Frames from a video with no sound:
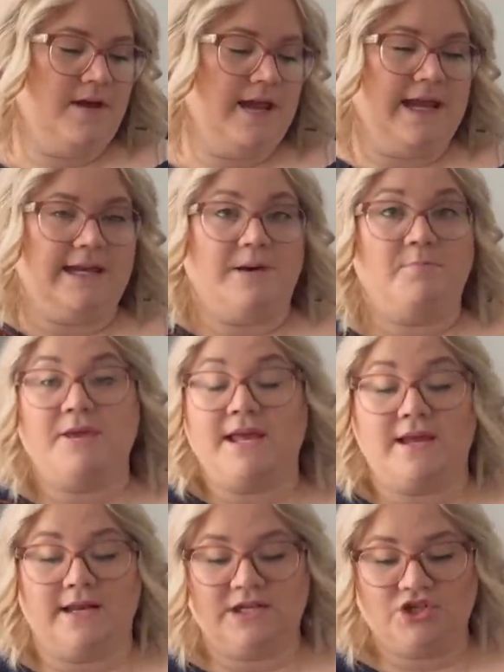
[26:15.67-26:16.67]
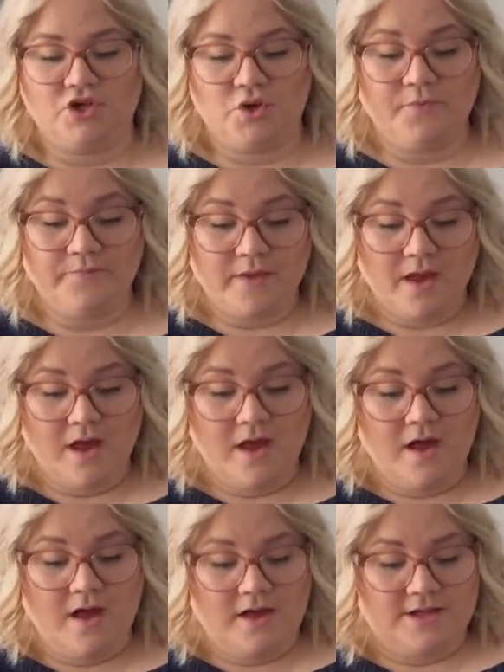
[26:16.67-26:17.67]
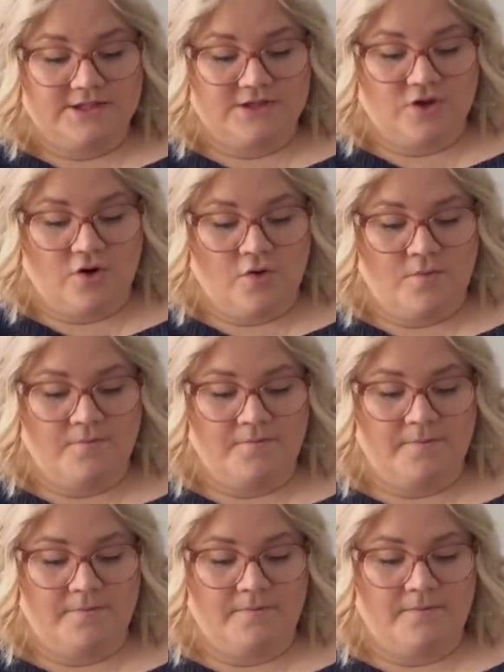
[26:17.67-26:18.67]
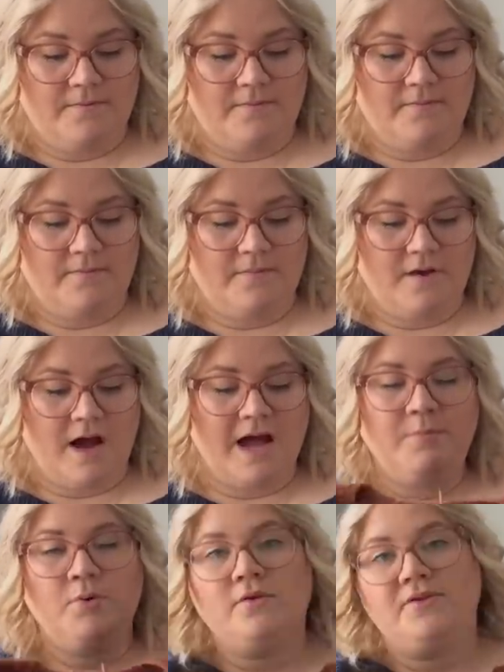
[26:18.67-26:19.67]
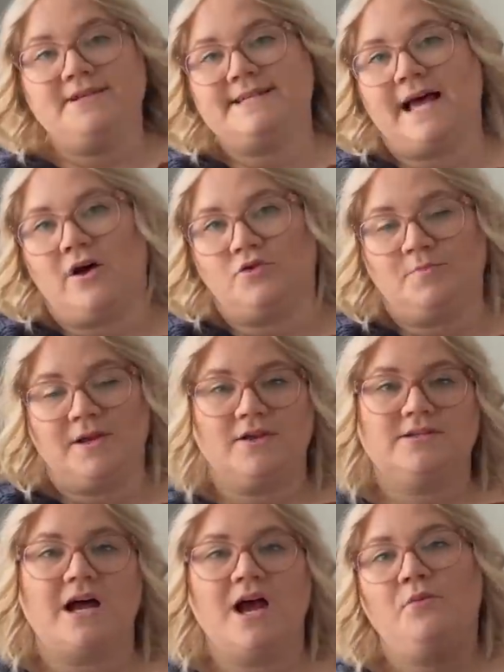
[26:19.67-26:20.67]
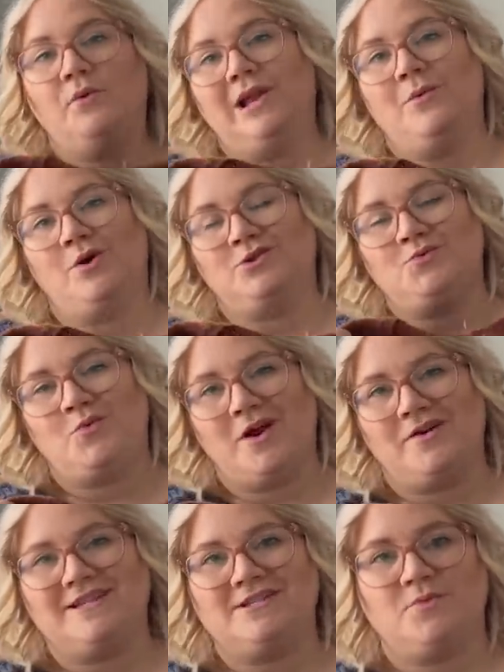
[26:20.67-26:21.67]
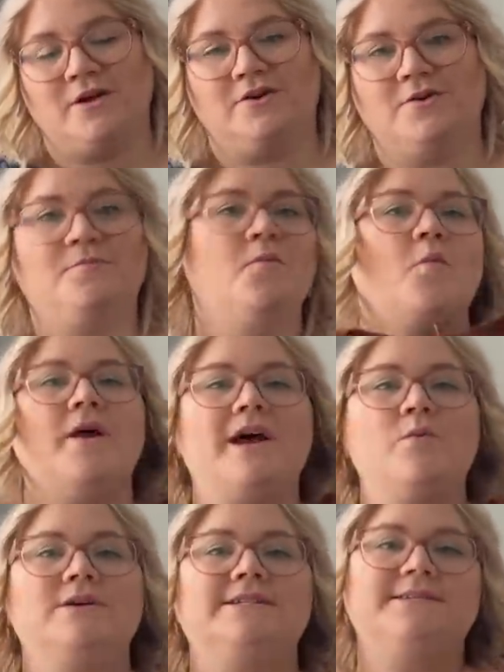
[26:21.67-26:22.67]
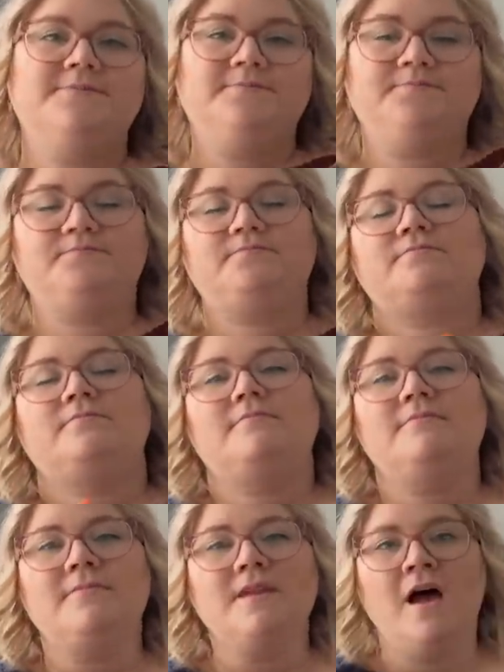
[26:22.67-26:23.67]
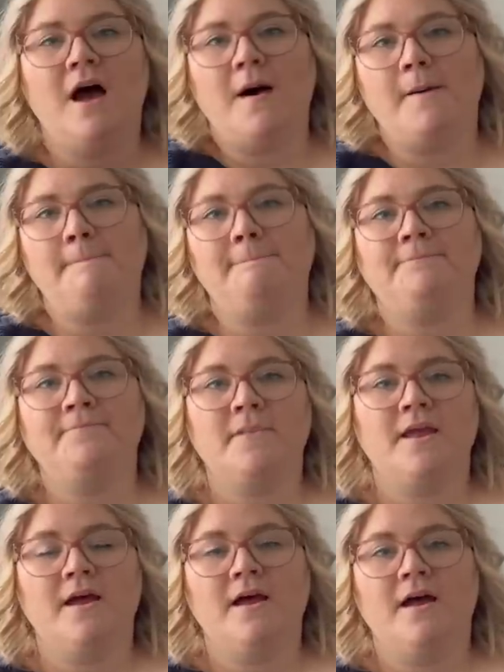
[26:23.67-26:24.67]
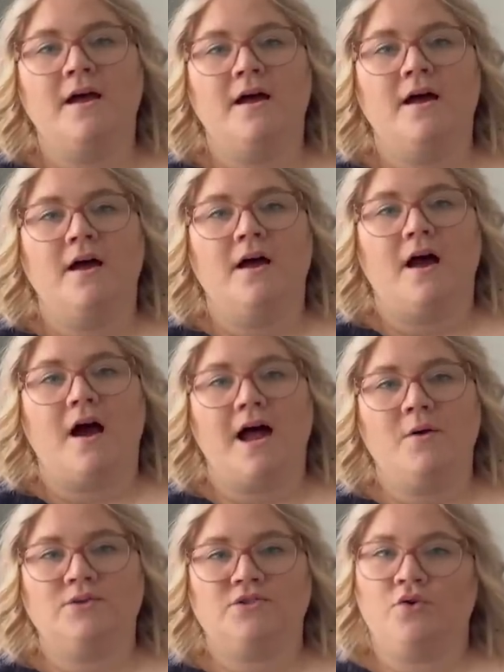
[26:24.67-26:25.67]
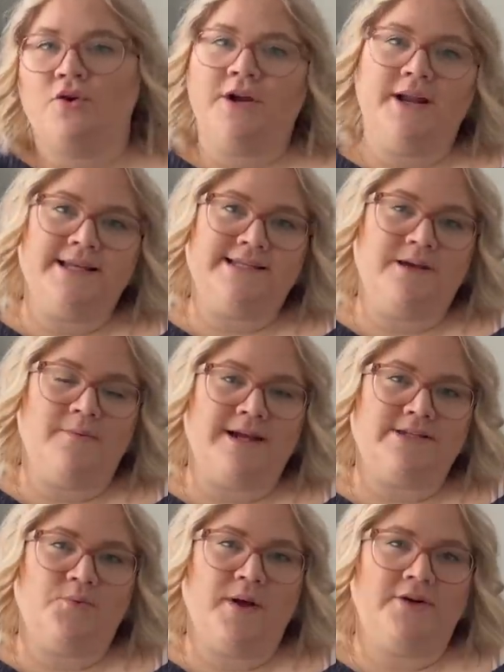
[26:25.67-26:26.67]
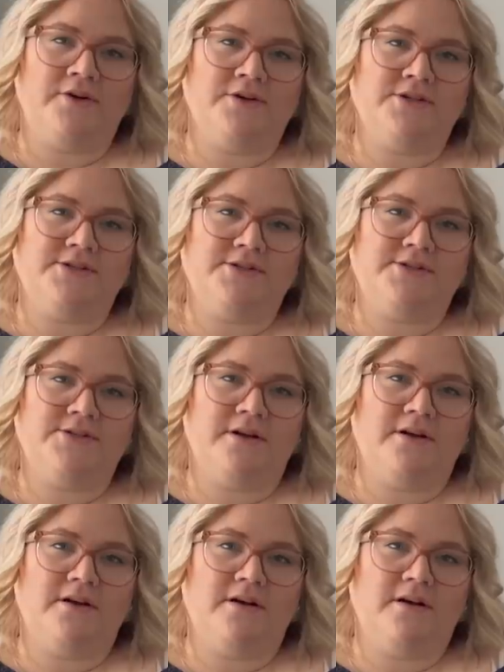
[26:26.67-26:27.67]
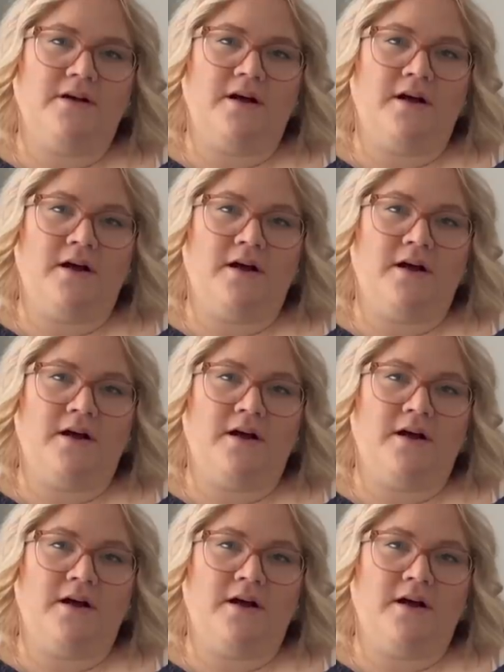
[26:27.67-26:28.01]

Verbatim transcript: end up being an issue. So I pulled this out because I really want to wear this sweater. When I was um, I was organizing my sweaters um,